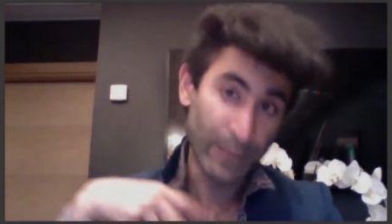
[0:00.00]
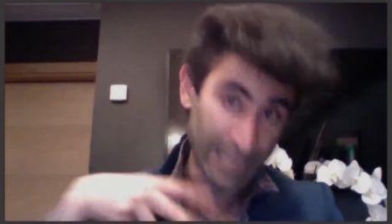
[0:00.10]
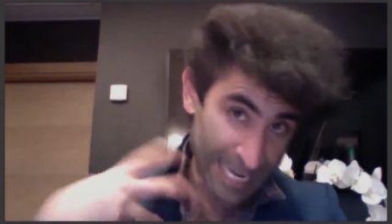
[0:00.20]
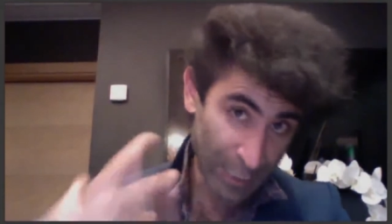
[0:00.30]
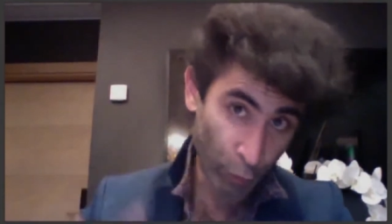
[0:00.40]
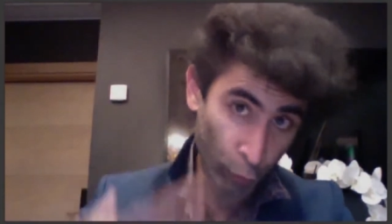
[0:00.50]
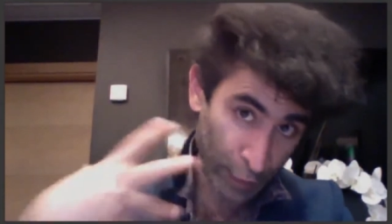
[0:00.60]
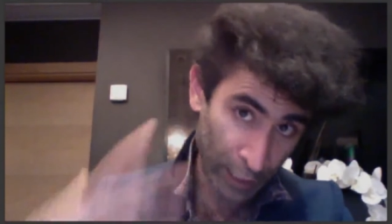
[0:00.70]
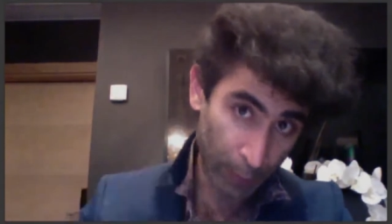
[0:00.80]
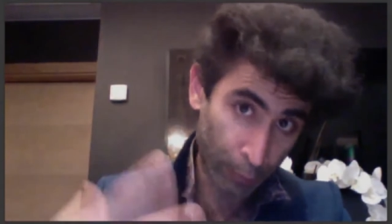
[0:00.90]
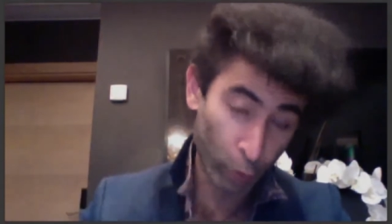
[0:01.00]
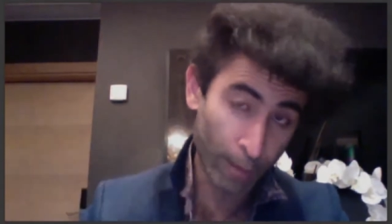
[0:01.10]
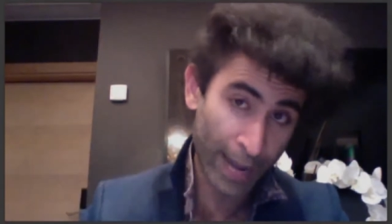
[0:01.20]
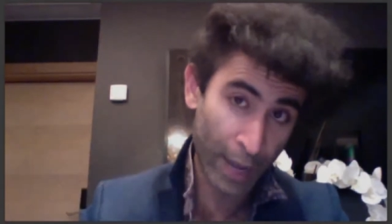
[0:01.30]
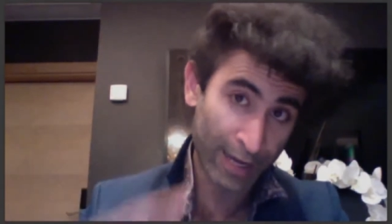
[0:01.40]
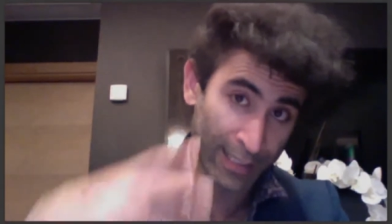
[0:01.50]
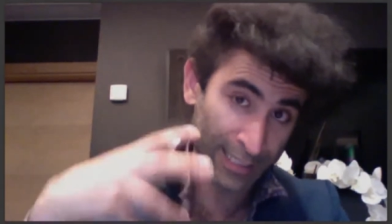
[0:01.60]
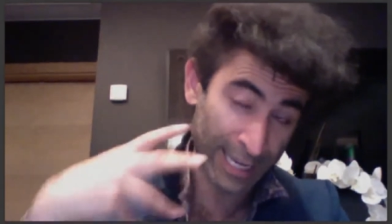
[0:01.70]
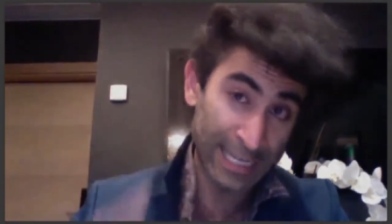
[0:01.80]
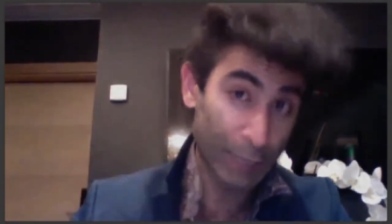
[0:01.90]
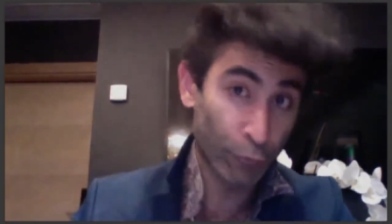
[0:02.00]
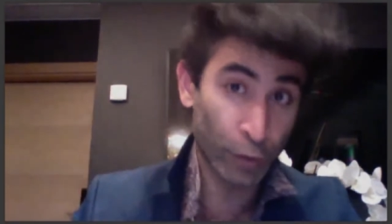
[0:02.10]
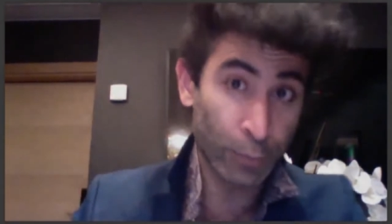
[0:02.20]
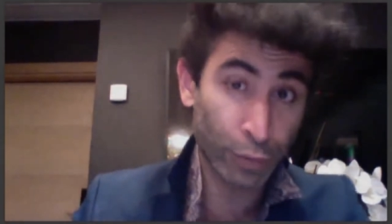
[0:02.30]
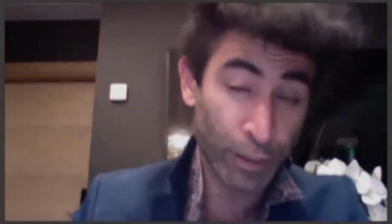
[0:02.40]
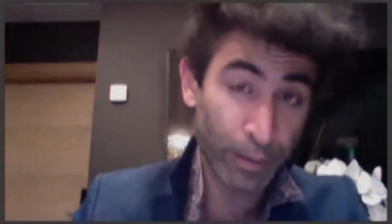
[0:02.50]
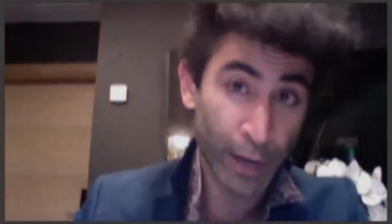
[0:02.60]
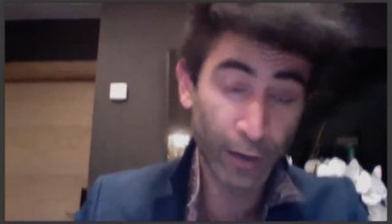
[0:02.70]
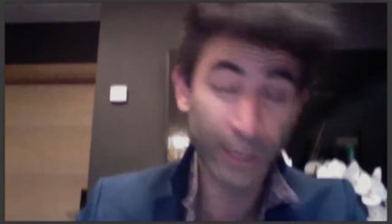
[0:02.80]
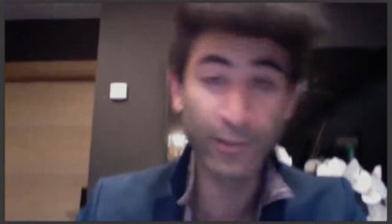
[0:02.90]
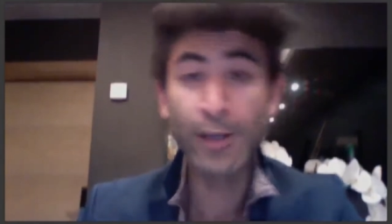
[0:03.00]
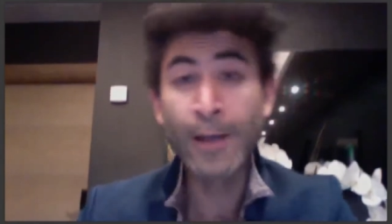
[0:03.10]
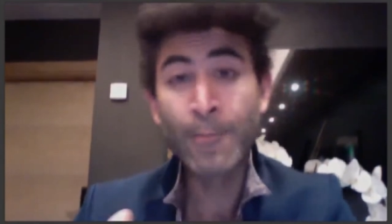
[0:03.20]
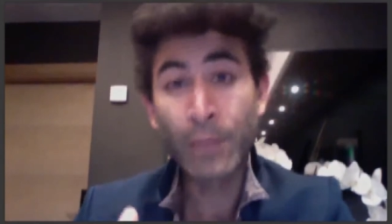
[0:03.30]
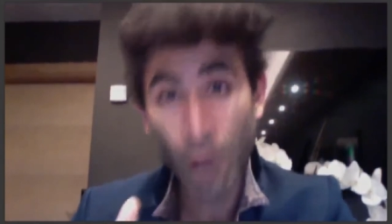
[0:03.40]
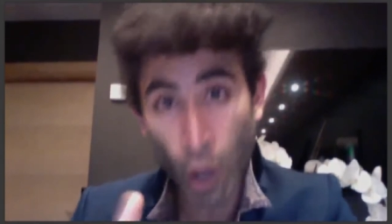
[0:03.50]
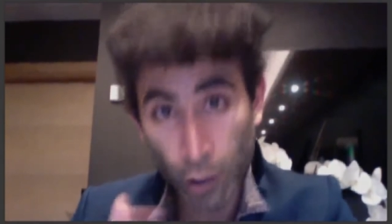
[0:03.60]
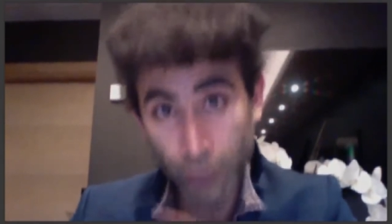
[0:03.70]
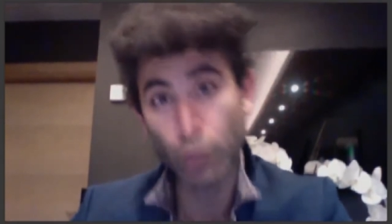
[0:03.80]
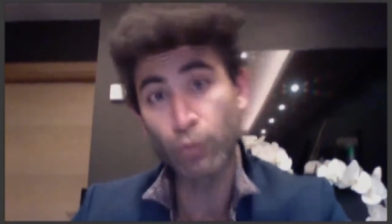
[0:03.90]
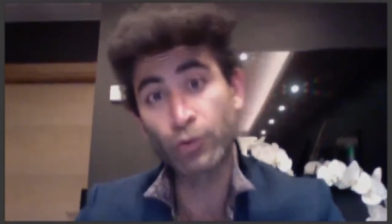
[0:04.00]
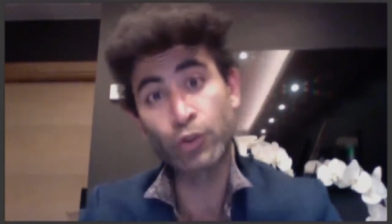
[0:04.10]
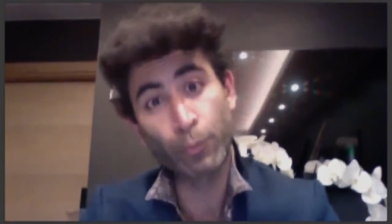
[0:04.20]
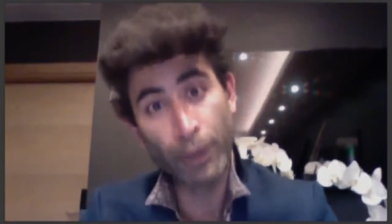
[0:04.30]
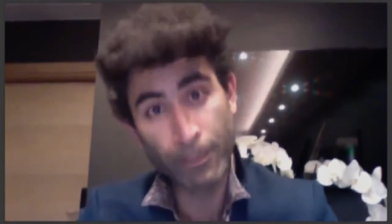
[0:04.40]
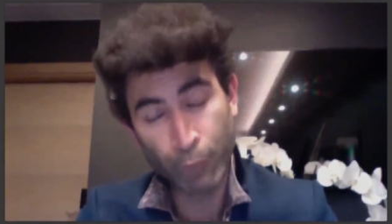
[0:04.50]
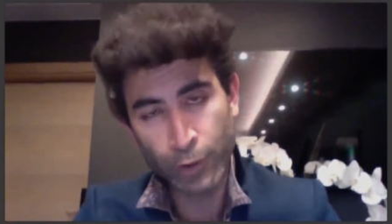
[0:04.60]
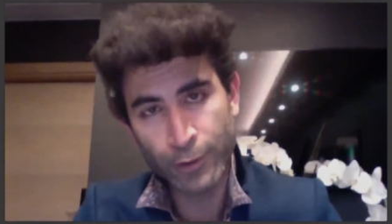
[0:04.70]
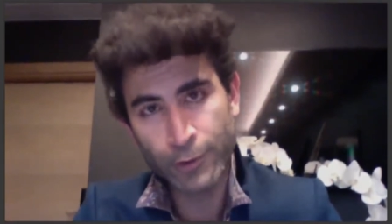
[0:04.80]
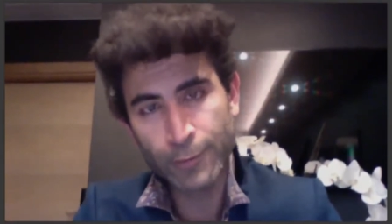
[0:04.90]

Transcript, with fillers: Eat real probiotics and eat real prebiotics. Also, super important.